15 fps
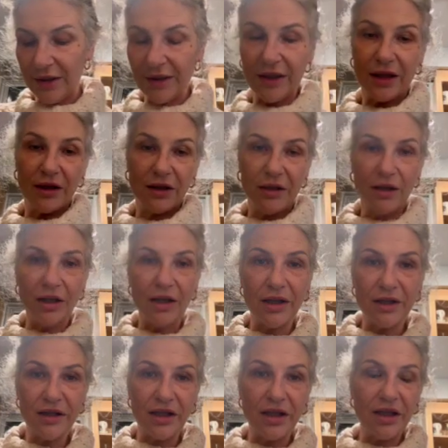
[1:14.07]
like a
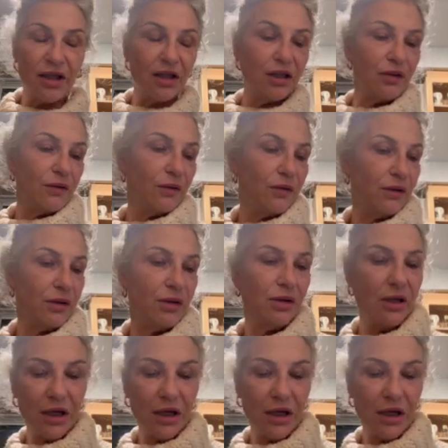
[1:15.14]
closet, or